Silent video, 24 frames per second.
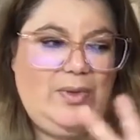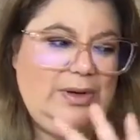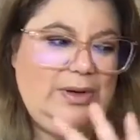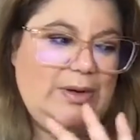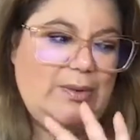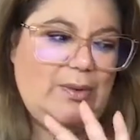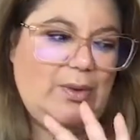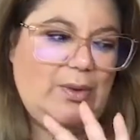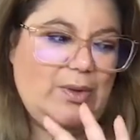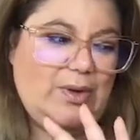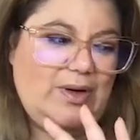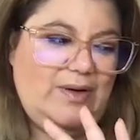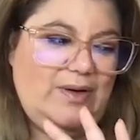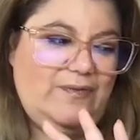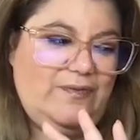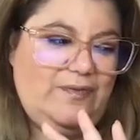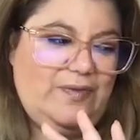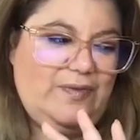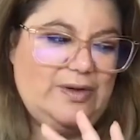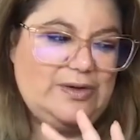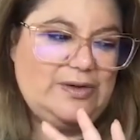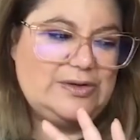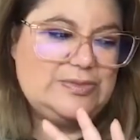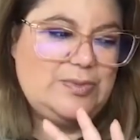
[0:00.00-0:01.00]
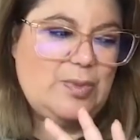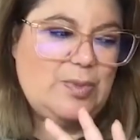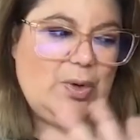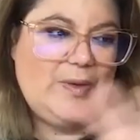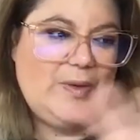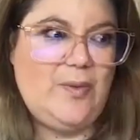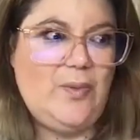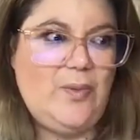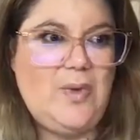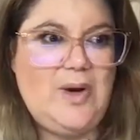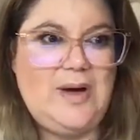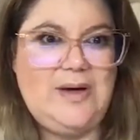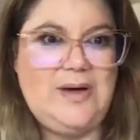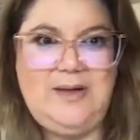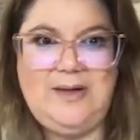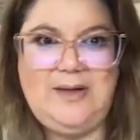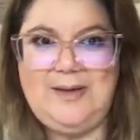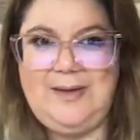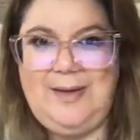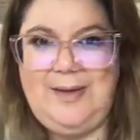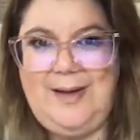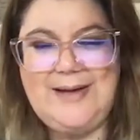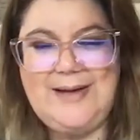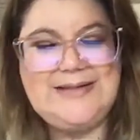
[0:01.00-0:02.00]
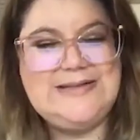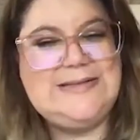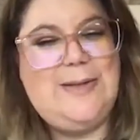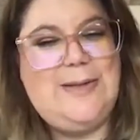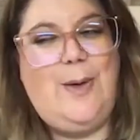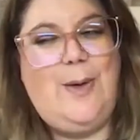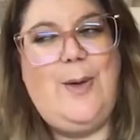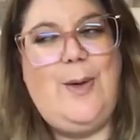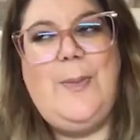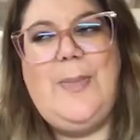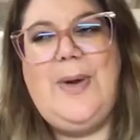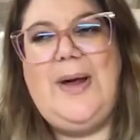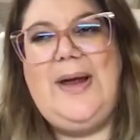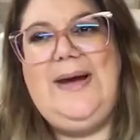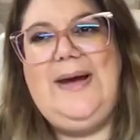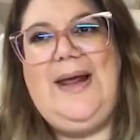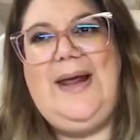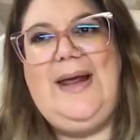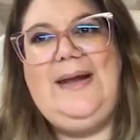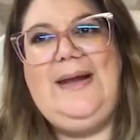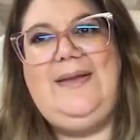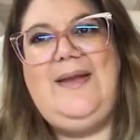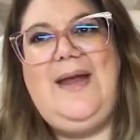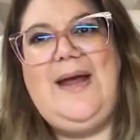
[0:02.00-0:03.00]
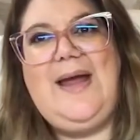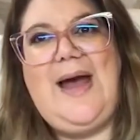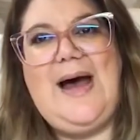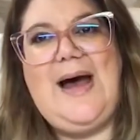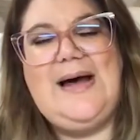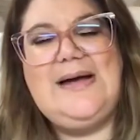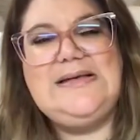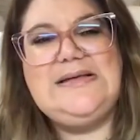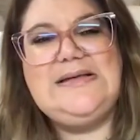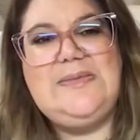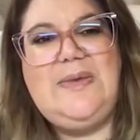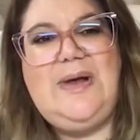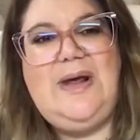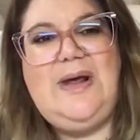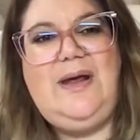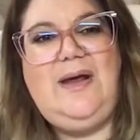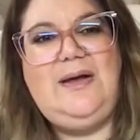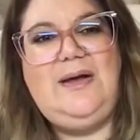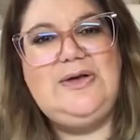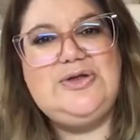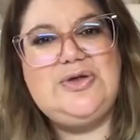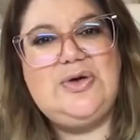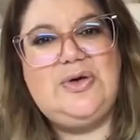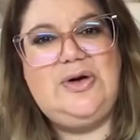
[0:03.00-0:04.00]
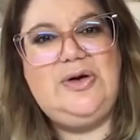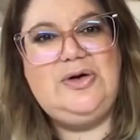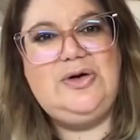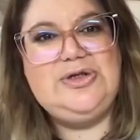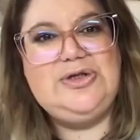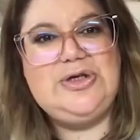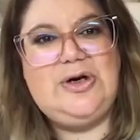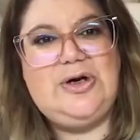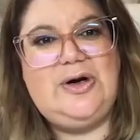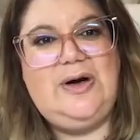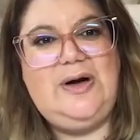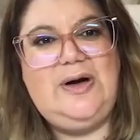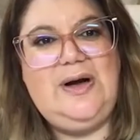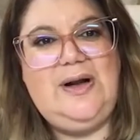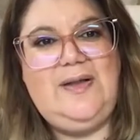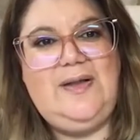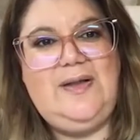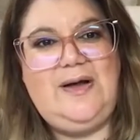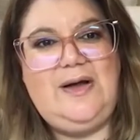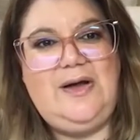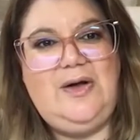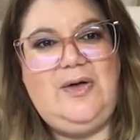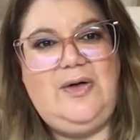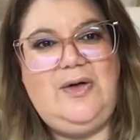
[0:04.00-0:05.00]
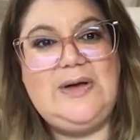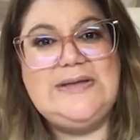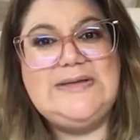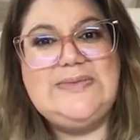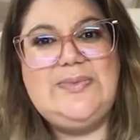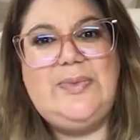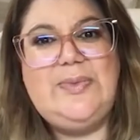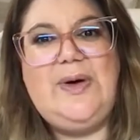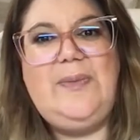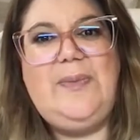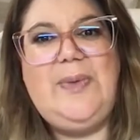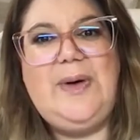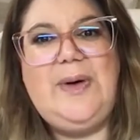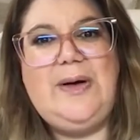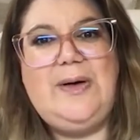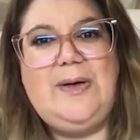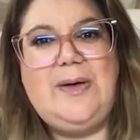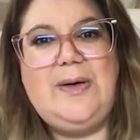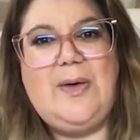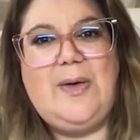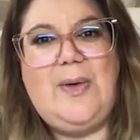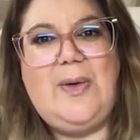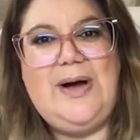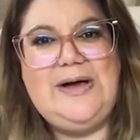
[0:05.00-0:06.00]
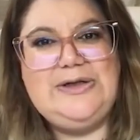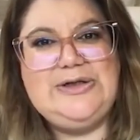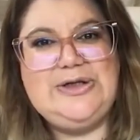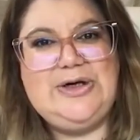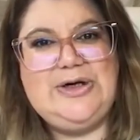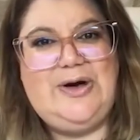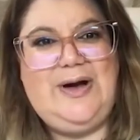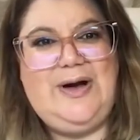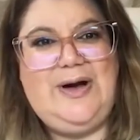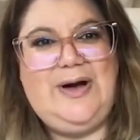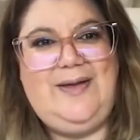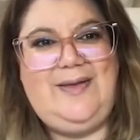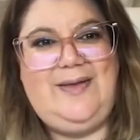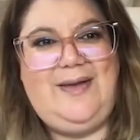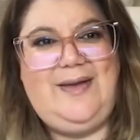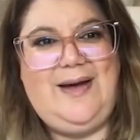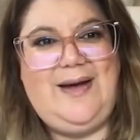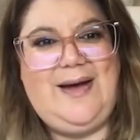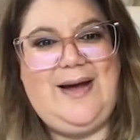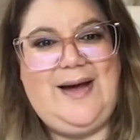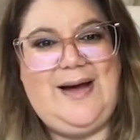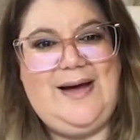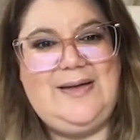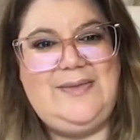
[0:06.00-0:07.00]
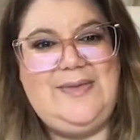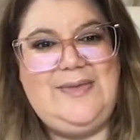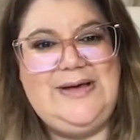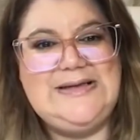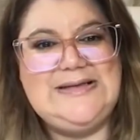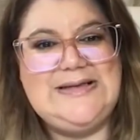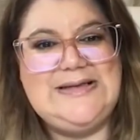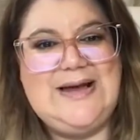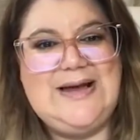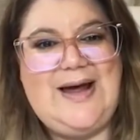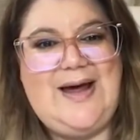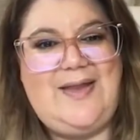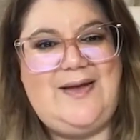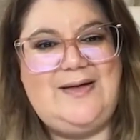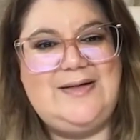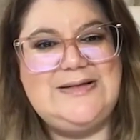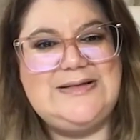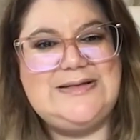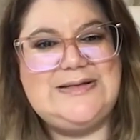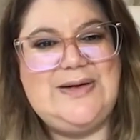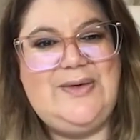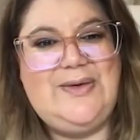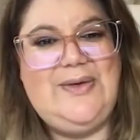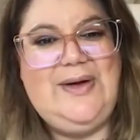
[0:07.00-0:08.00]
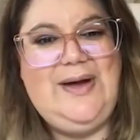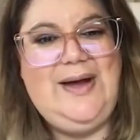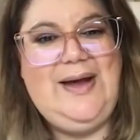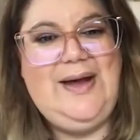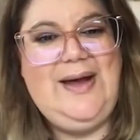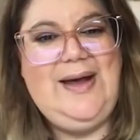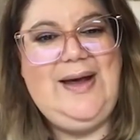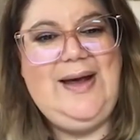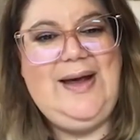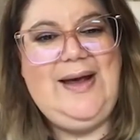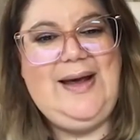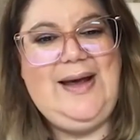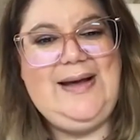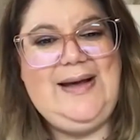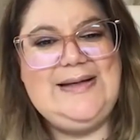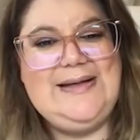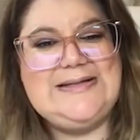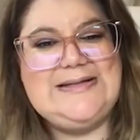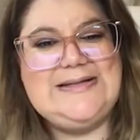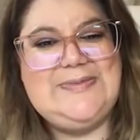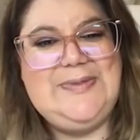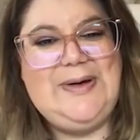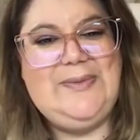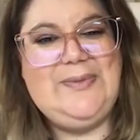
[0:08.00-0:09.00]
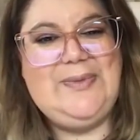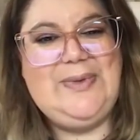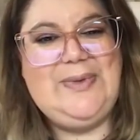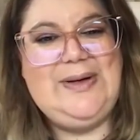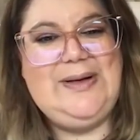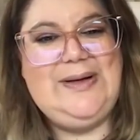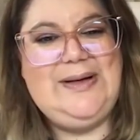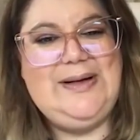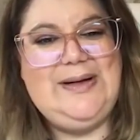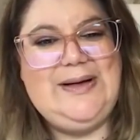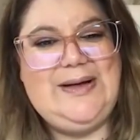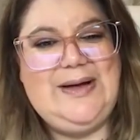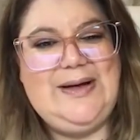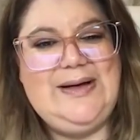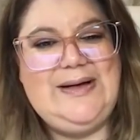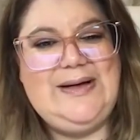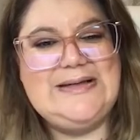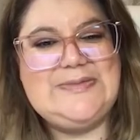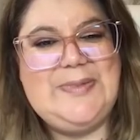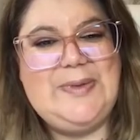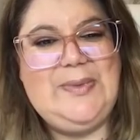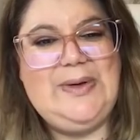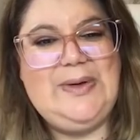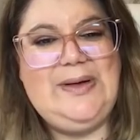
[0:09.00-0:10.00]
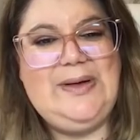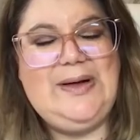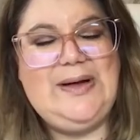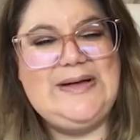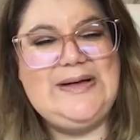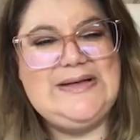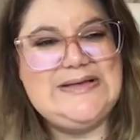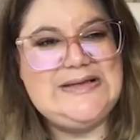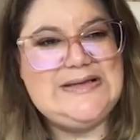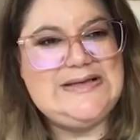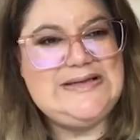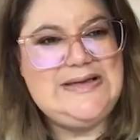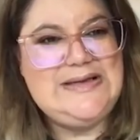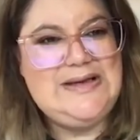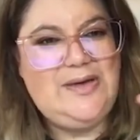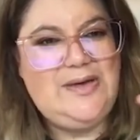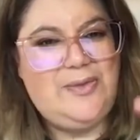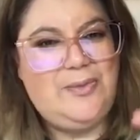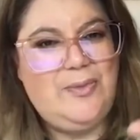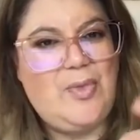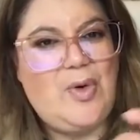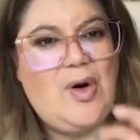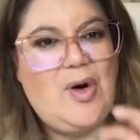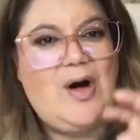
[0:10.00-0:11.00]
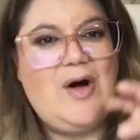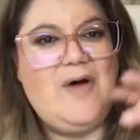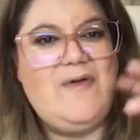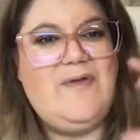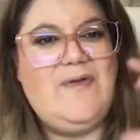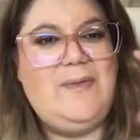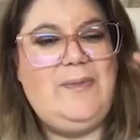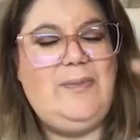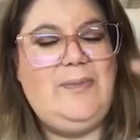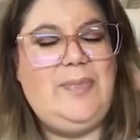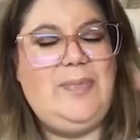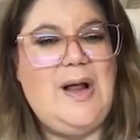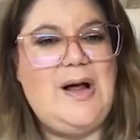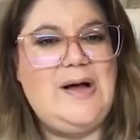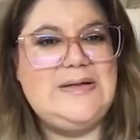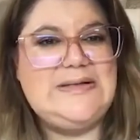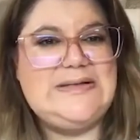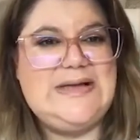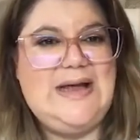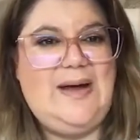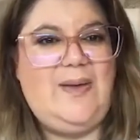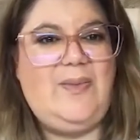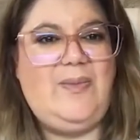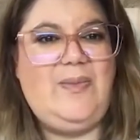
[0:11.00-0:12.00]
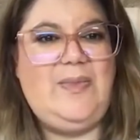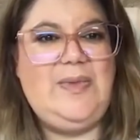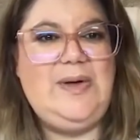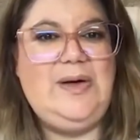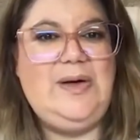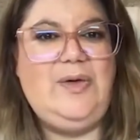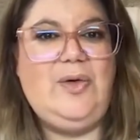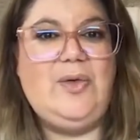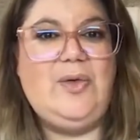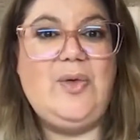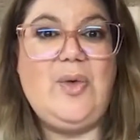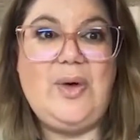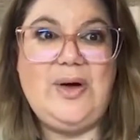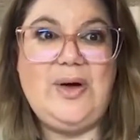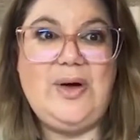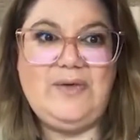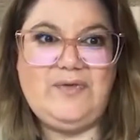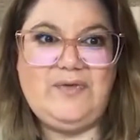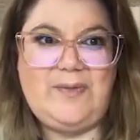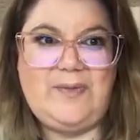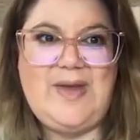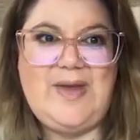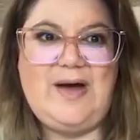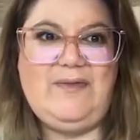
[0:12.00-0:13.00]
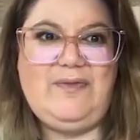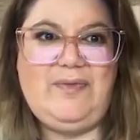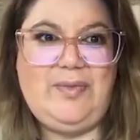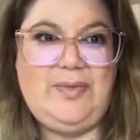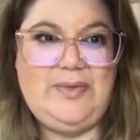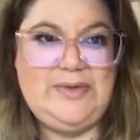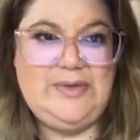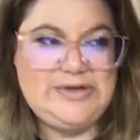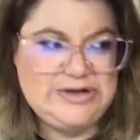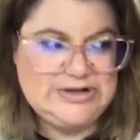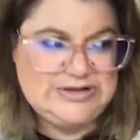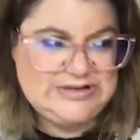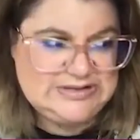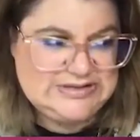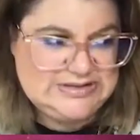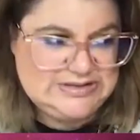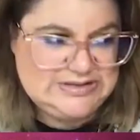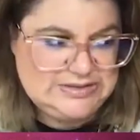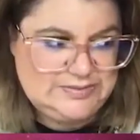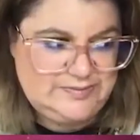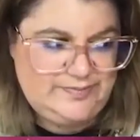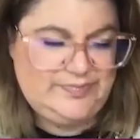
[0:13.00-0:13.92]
or if there's more than one, you can let us know, but in the academy during your journey because we've been on quite a journey in the academy together. So it's been really good. It's been really good to see you morph and blossom, going from that just